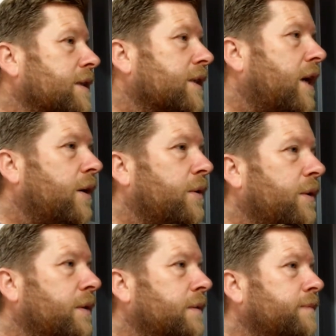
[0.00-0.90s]
so
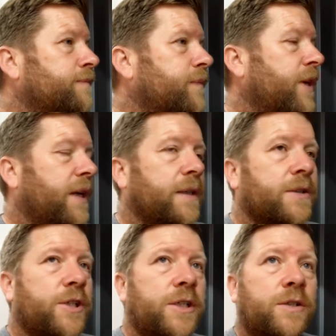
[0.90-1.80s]
yeah
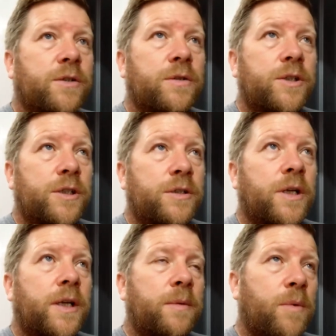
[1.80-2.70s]
she's she's
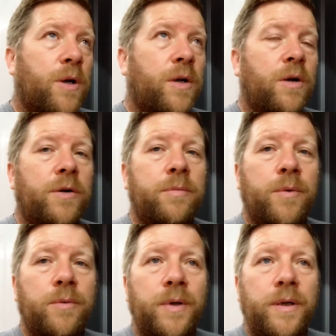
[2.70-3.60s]
taking my car in the
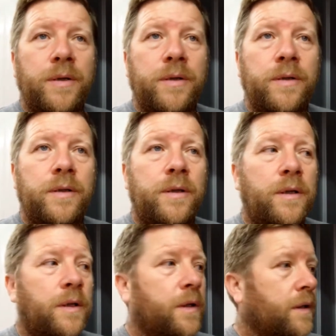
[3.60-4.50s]
morning
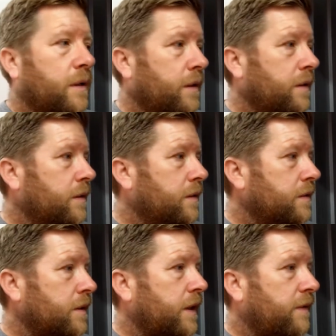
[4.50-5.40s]

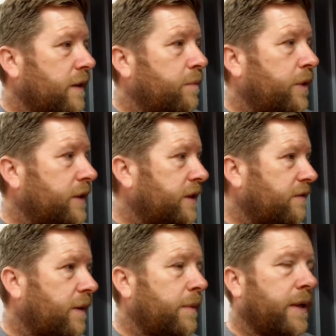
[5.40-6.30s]
so I say I've had to bring
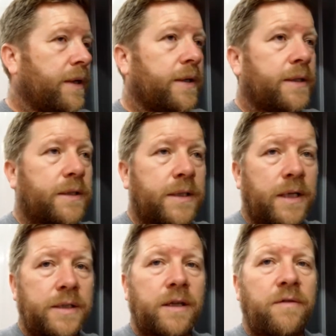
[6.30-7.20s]
stuff up here I need to
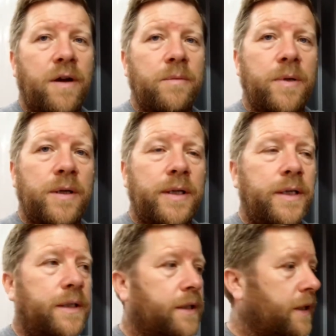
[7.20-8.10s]
take stuff home that I
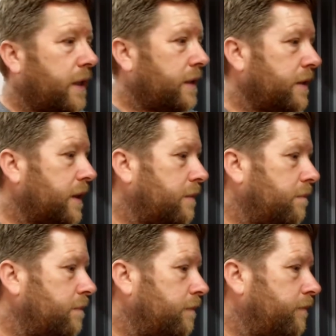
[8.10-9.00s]
need and
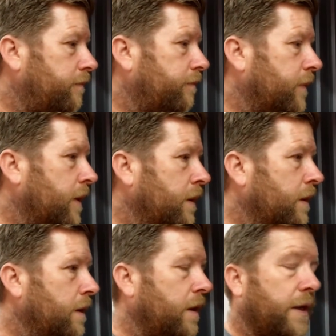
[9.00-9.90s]
um,
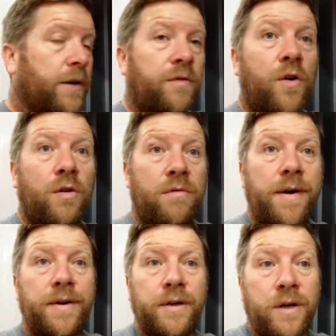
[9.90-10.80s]
then I've got to
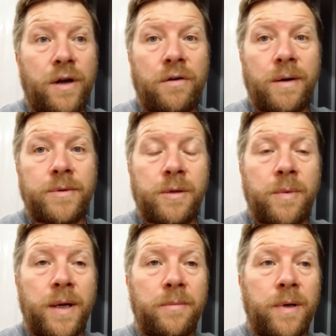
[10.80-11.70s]
run her car up to the
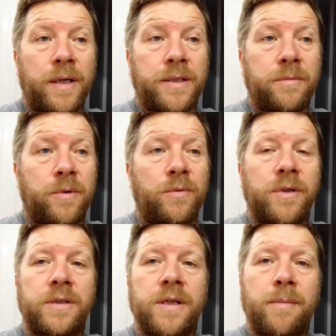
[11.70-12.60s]
paint place in the morning
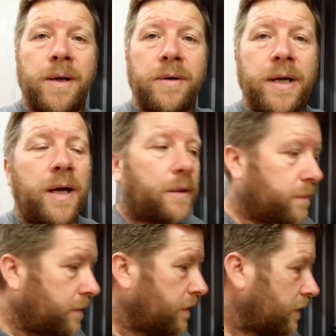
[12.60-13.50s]
and somehow get home
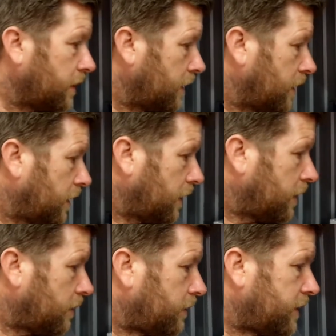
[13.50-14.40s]

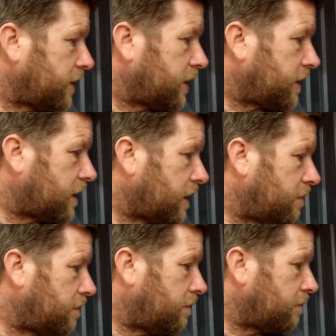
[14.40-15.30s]
which is
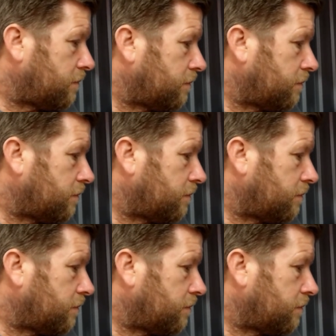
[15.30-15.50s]
um,